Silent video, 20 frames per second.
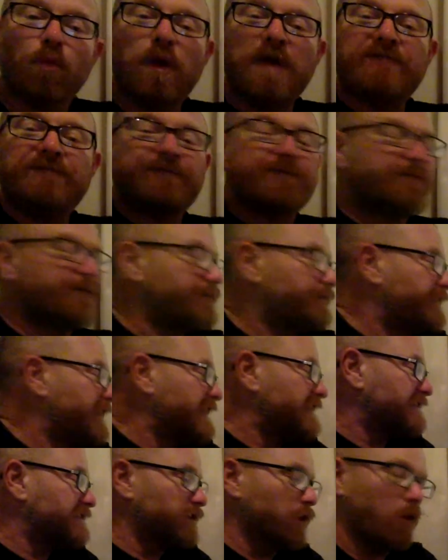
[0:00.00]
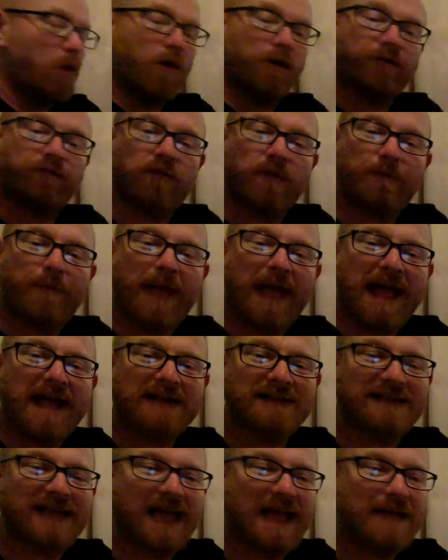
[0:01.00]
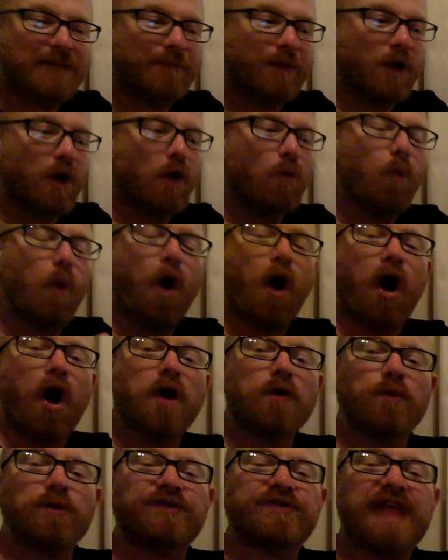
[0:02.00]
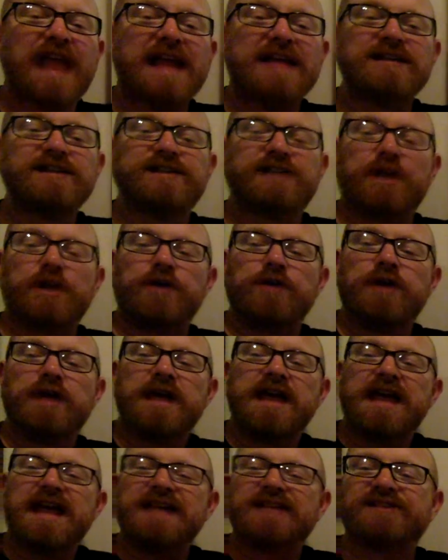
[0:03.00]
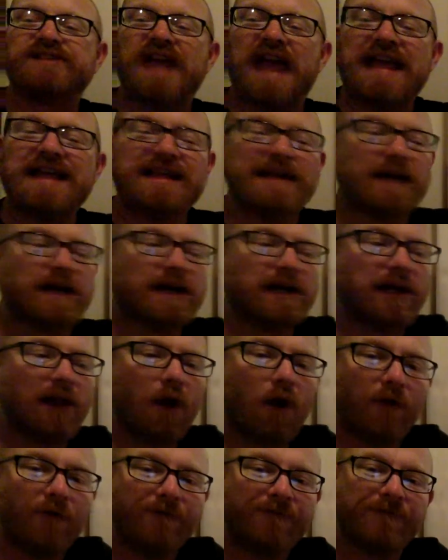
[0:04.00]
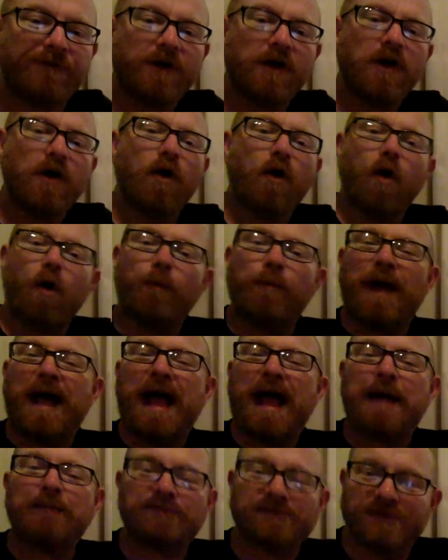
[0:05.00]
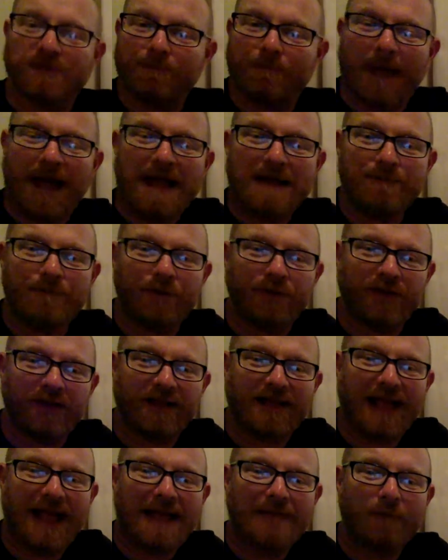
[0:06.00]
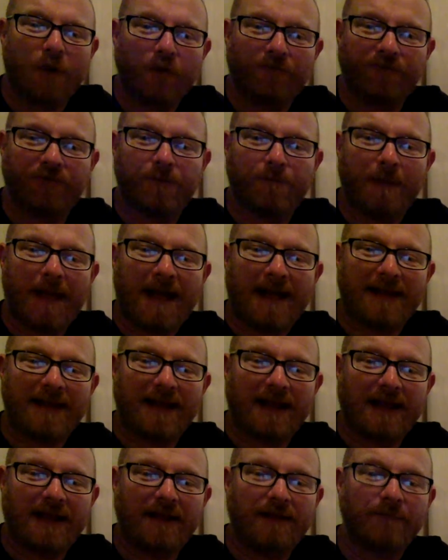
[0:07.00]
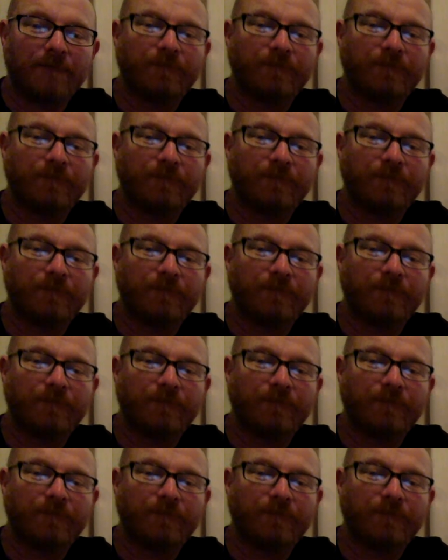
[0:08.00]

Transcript: with this sort of repair tape, what I would then do is take a cloth or perhaps the paper that came off the backing